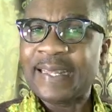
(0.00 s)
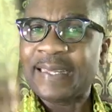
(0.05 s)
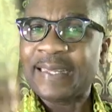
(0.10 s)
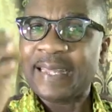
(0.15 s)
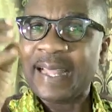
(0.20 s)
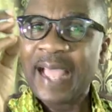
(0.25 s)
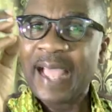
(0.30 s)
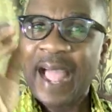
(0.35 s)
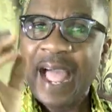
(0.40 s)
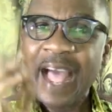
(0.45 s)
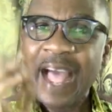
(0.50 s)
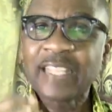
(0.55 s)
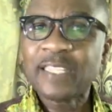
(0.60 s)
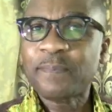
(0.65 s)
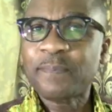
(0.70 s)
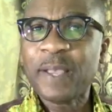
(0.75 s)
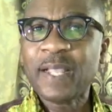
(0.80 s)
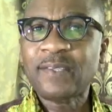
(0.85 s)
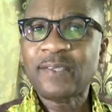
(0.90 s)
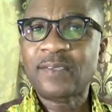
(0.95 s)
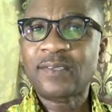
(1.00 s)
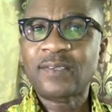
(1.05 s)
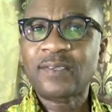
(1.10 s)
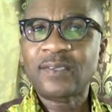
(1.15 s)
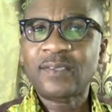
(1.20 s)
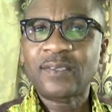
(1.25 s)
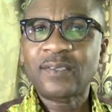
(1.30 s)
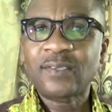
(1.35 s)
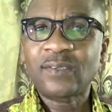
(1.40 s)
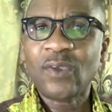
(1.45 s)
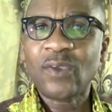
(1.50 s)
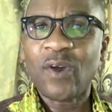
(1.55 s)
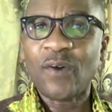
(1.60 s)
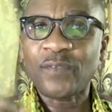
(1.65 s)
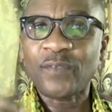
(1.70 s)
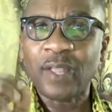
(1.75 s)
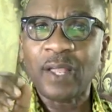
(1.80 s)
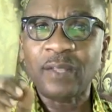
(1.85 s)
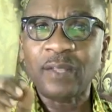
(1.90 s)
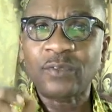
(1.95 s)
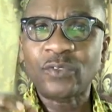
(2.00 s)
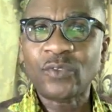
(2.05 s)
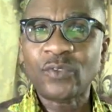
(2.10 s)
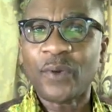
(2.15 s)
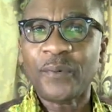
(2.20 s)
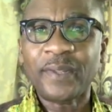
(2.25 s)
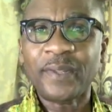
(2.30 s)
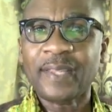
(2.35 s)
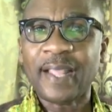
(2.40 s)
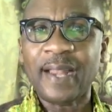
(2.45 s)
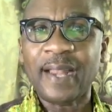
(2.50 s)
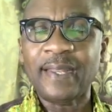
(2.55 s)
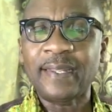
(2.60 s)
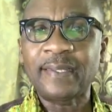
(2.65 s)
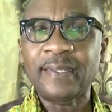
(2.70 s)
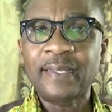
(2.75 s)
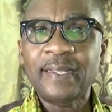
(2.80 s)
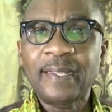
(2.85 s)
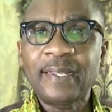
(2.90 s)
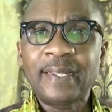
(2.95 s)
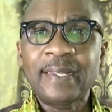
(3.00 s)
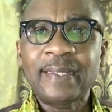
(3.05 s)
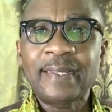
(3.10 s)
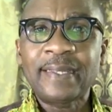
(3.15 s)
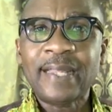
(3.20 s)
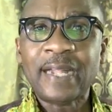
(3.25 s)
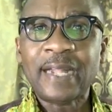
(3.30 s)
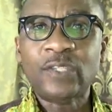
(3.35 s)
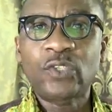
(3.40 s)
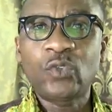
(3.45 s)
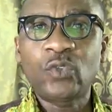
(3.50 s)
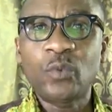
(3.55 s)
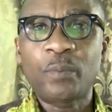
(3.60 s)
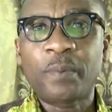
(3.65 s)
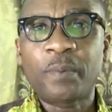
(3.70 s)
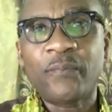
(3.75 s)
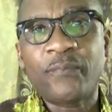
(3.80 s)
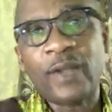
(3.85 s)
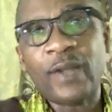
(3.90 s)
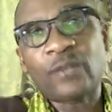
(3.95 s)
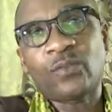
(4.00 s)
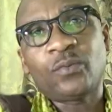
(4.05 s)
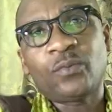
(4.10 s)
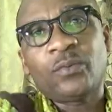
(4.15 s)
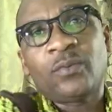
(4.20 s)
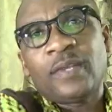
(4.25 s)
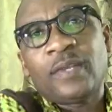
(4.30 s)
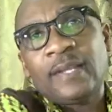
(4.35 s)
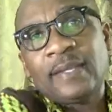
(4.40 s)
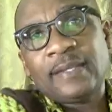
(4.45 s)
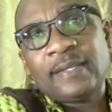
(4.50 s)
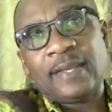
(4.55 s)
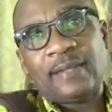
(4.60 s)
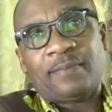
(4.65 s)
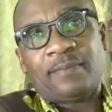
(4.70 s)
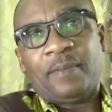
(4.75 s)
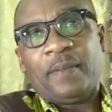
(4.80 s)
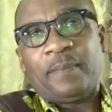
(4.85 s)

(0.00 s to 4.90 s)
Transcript: There are aspects of the storytelling that you prefer to just